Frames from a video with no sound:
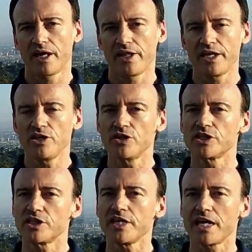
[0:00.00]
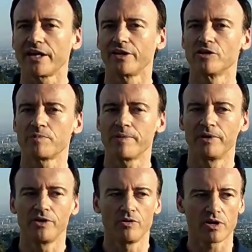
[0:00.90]
And then you seek out those
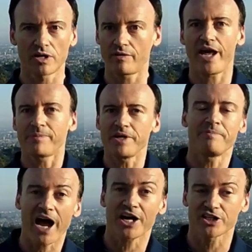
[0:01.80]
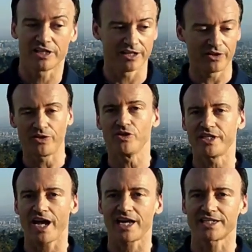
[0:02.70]
people who are incredibly passionate and
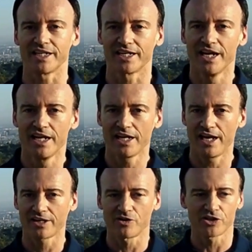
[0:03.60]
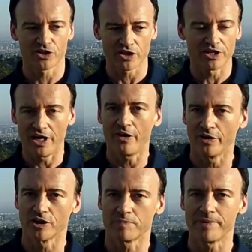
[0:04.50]
enthusiastic. And of course, you're going to know
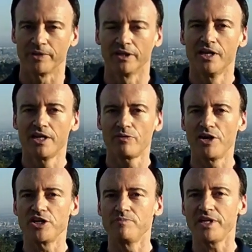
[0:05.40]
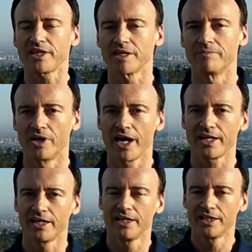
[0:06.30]
those people when you meet them,
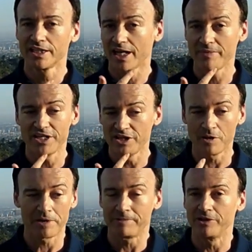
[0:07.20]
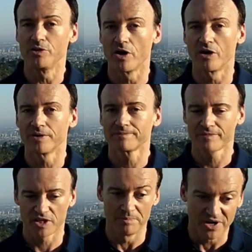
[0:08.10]
right? I mean, you know people who are
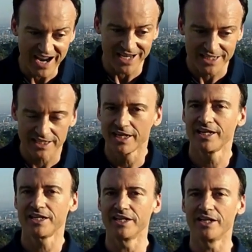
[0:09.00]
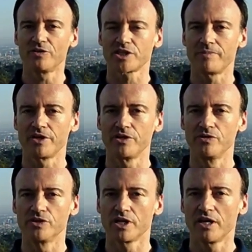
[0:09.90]
depressed, you know someone
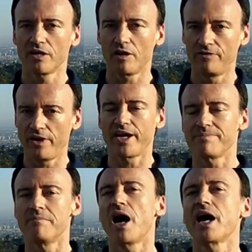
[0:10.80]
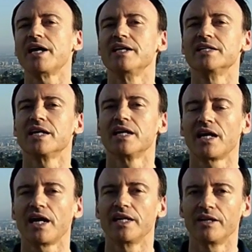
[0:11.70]
who's of like mind
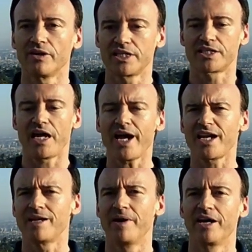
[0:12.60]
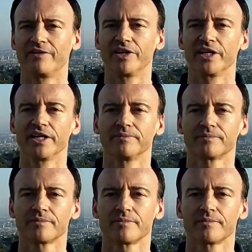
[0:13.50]
and they're excited about everything.